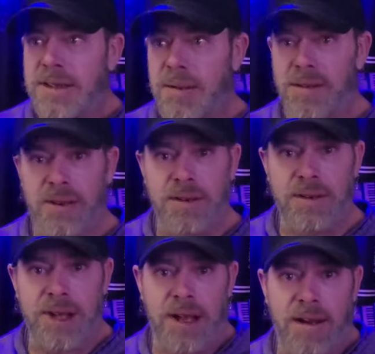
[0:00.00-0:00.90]
some of
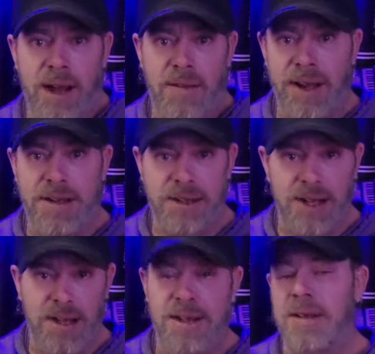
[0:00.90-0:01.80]
you I, have actually
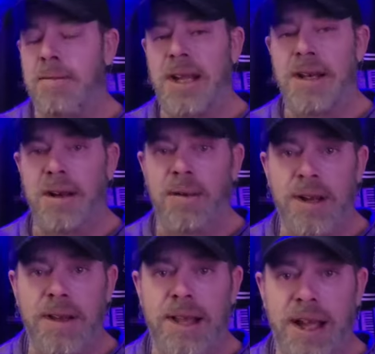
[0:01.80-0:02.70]
gotten to meet in
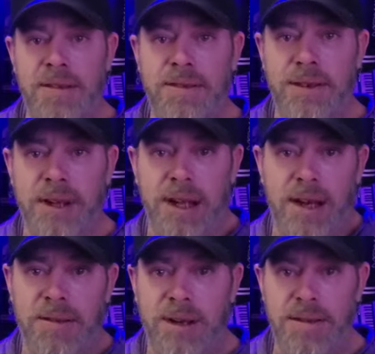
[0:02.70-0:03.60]
real life,
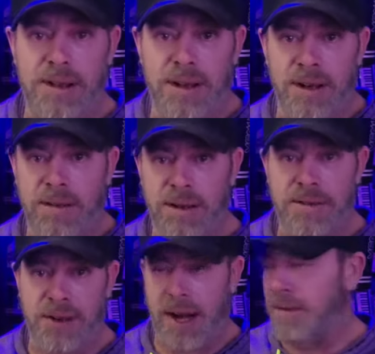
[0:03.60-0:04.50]
and we, you know,
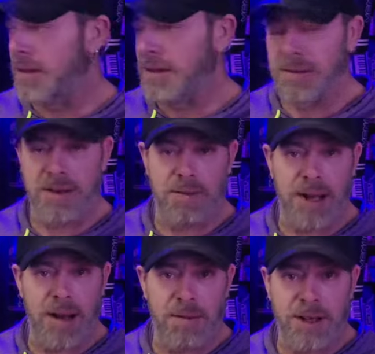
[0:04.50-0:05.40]
we've traveled and we've
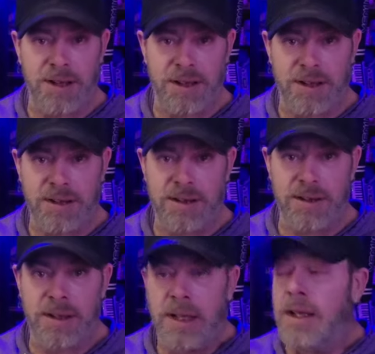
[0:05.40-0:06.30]
met up with each other,
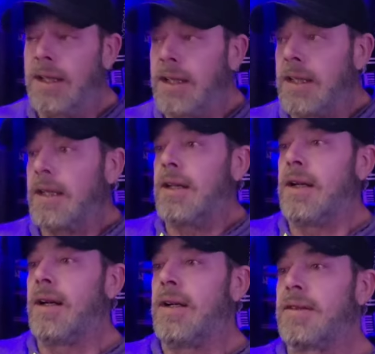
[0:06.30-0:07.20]

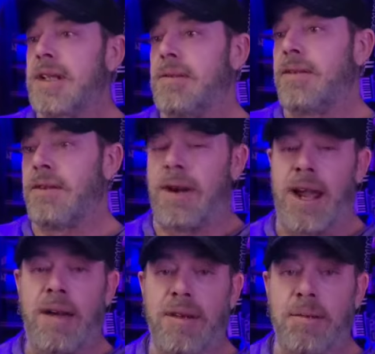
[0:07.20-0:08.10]
and uh, some of you I
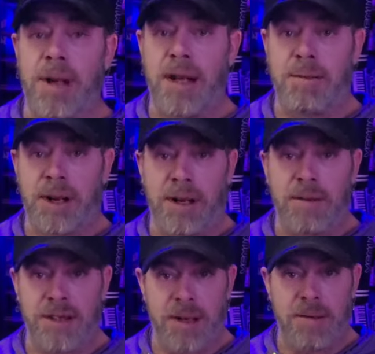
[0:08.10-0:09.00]
haven't met, but I
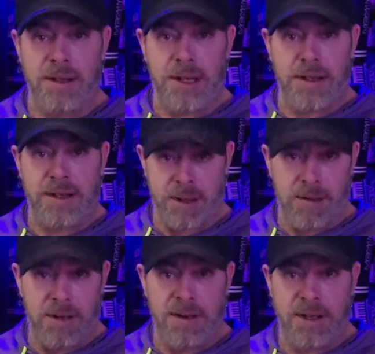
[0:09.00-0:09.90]
was able to get some
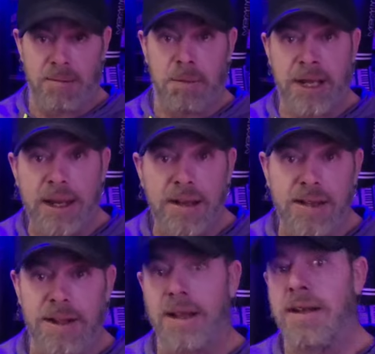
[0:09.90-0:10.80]
of you to compete,
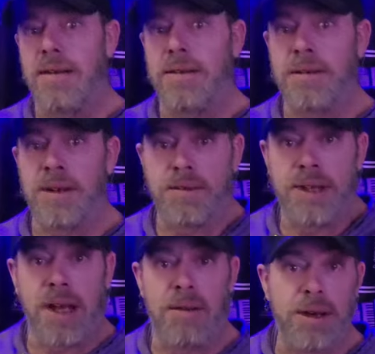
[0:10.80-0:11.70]
and you, have
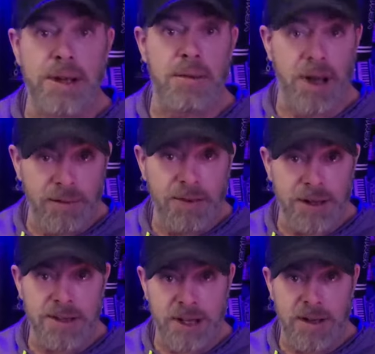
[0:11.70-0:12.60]
done really well for
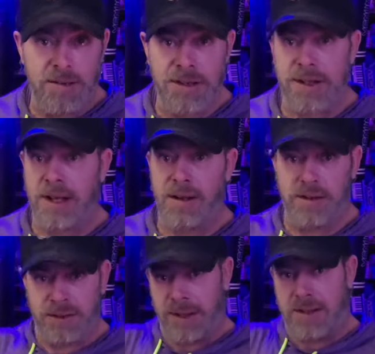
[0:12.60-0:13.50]
yourselves, and now
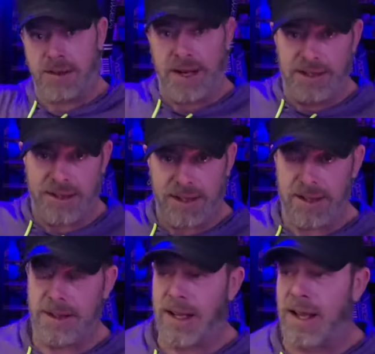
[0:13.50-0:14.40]
you've like
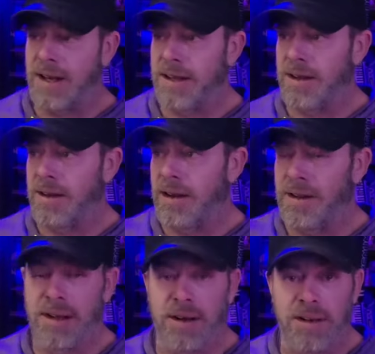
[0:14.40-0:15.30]
transcended that, and you're
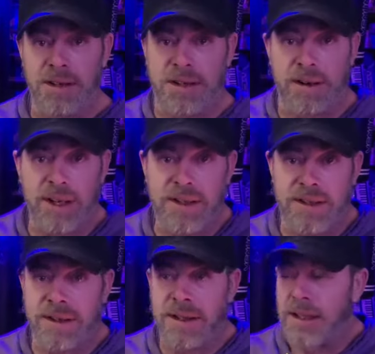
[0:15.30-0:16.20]
on your own journeys,
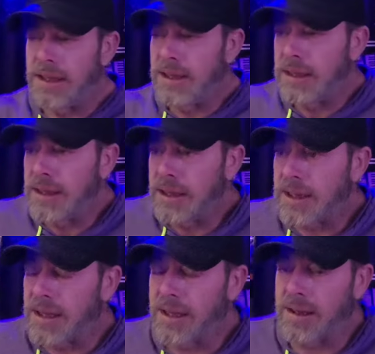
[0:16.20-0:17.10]
and
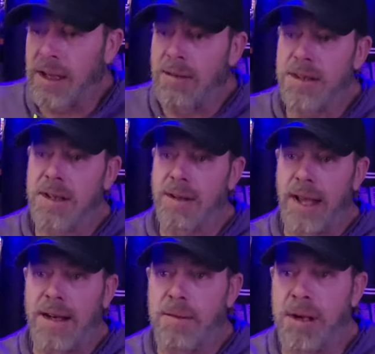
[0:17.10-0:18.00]
uh, I was
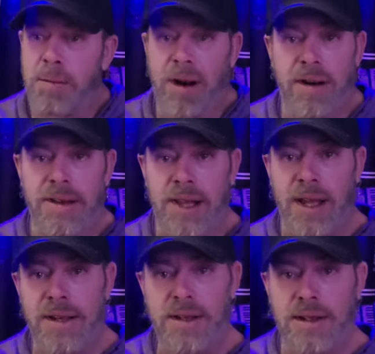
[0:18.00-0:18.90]
glad to be a part of
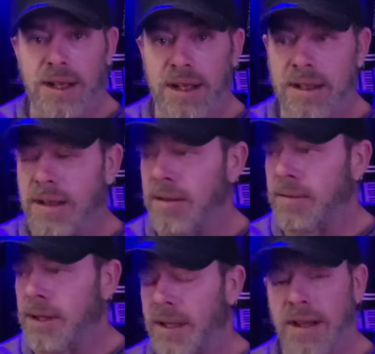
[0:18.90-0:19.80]
that, and
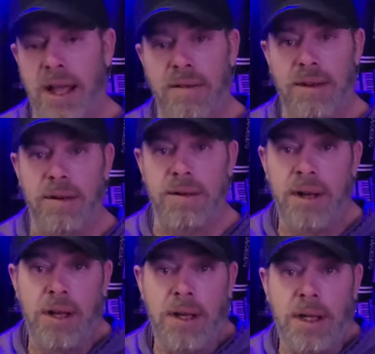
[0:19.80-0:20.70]
um, and a lot of you
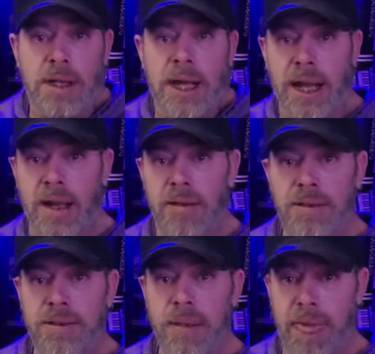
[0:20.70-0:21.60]
have
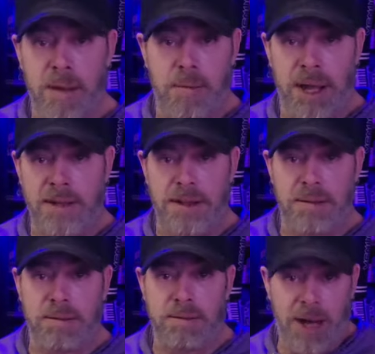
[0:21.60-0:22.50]
impacted
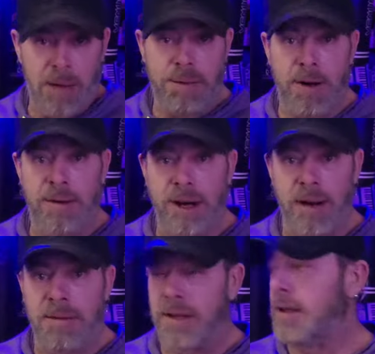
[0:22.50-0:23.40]
my
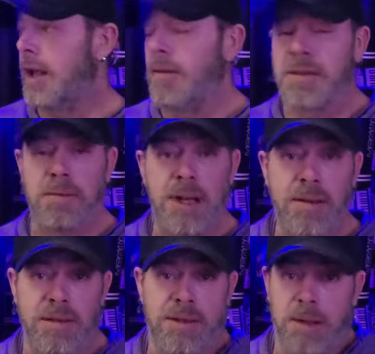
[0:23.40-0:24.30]
program and helped
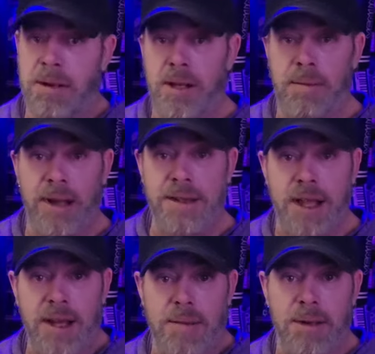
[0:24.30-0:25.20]
me to be the best
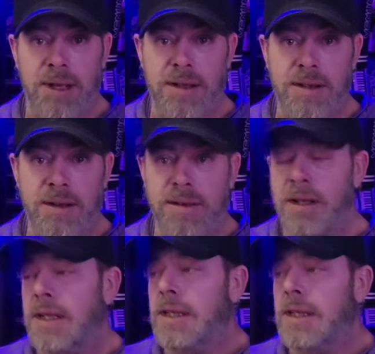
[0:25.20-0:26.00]
I could be. So.